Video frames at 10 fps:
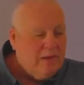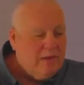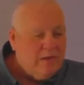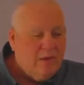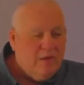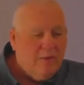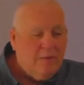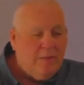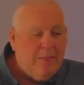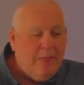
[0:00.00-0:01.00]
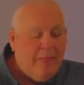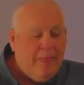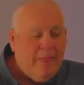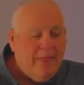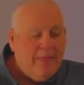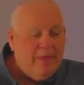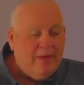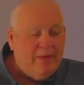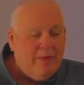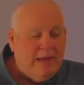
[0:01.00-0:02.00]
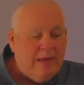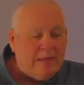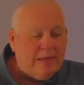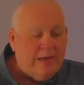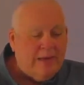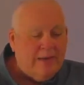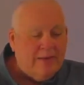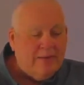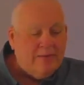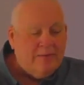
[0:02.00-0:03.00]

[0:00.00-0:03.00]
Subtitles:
So 2 days later,